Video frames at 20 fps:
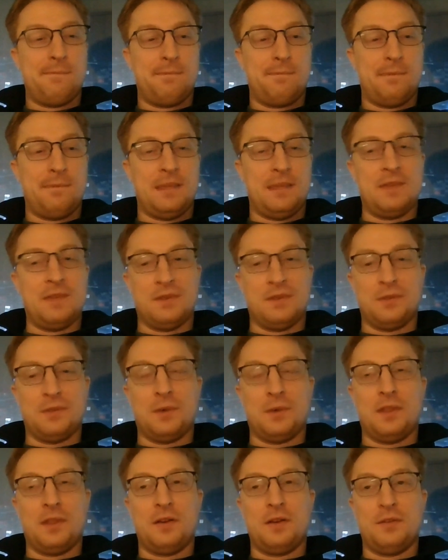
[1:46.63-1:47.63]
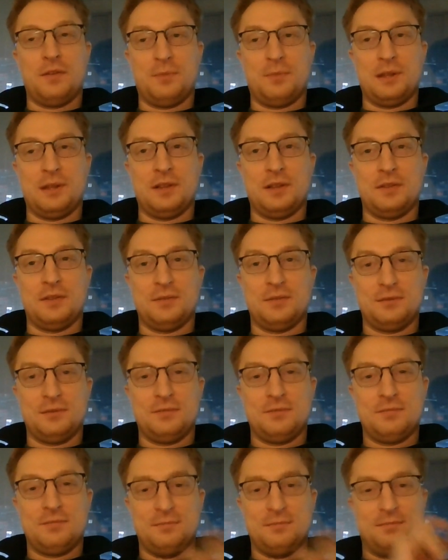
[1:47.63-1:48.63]
Even when there have been
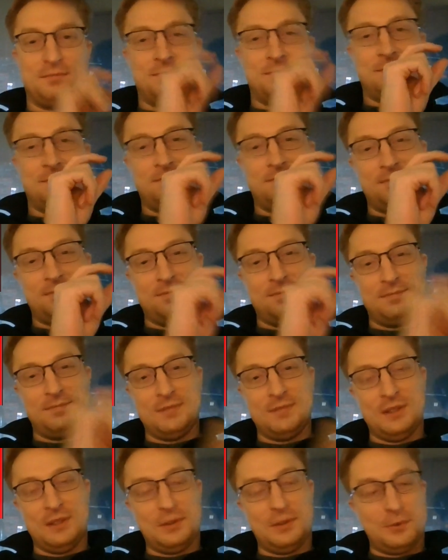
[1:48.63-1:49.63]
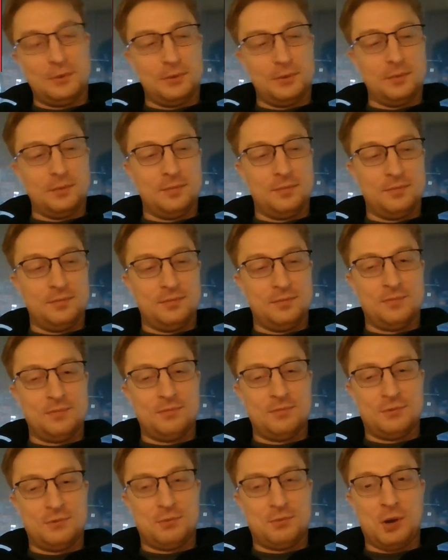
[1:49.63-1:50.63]
little
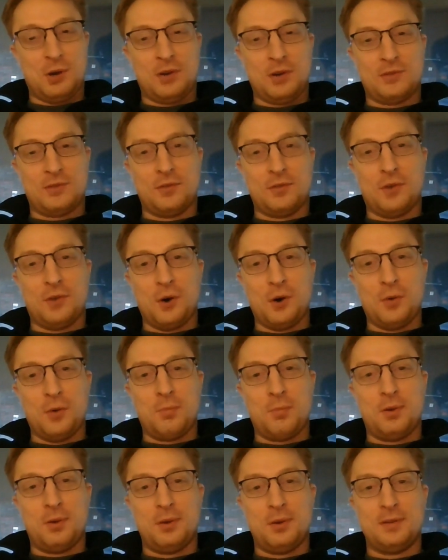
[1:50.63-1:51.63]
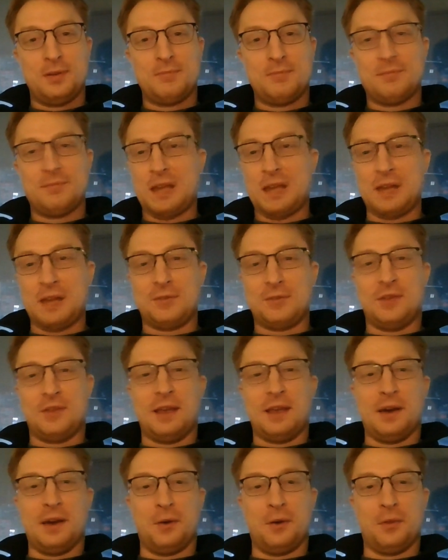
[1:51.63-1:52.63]
sparks of hope, can't stay
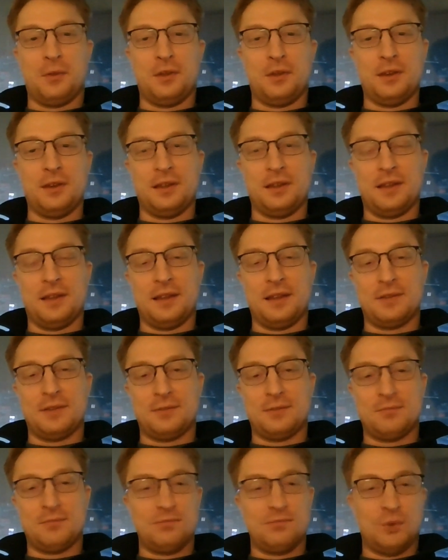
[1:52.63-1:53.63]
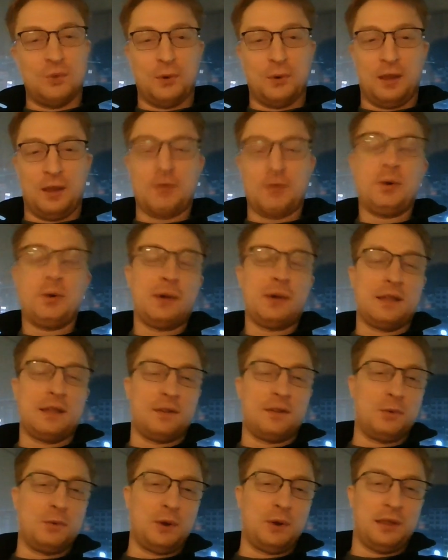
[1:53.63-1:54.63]
healthy, and that's ruining it. We'll get
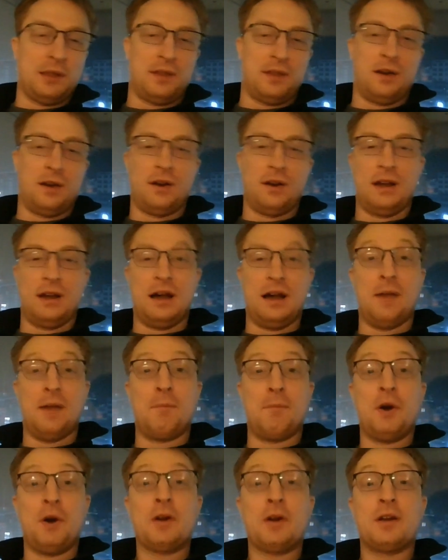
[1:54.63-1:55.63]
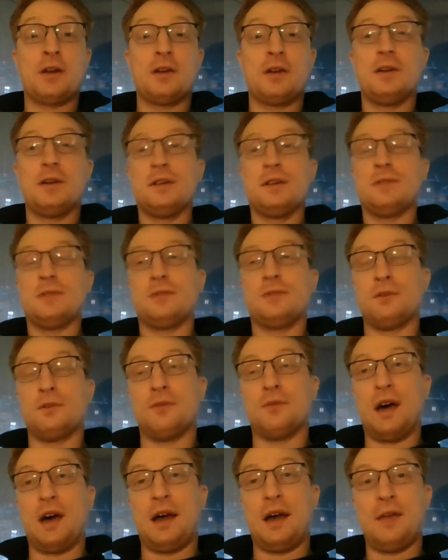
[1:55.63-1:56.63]
there. Mark
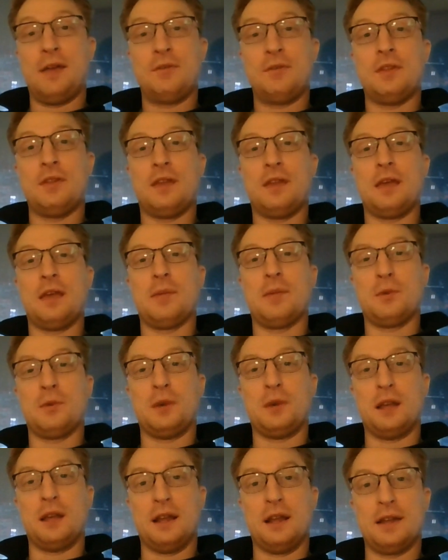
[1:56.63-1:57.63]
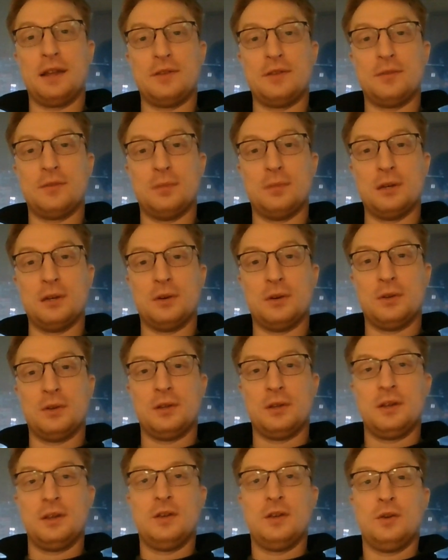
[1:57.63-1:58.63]
survived in the game of the week against Bill,
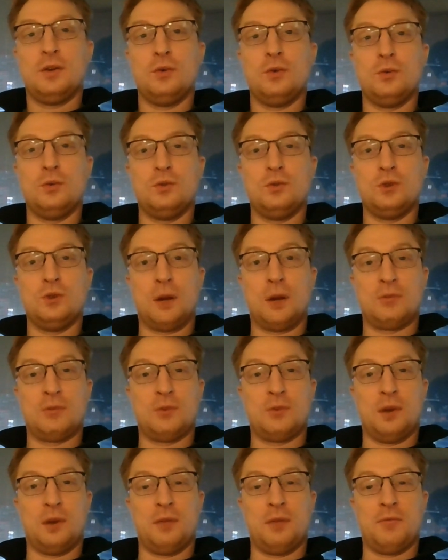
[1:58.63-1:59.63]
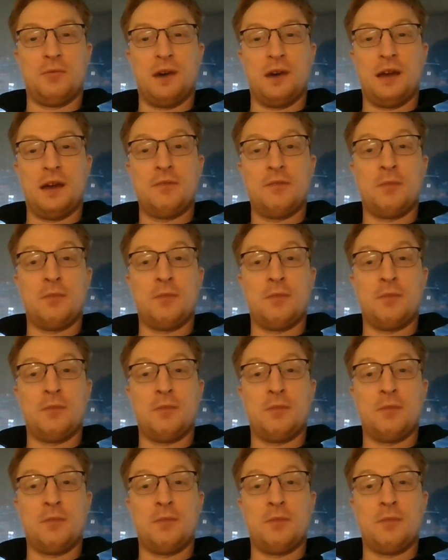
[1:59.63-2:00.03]
who drops 1-5.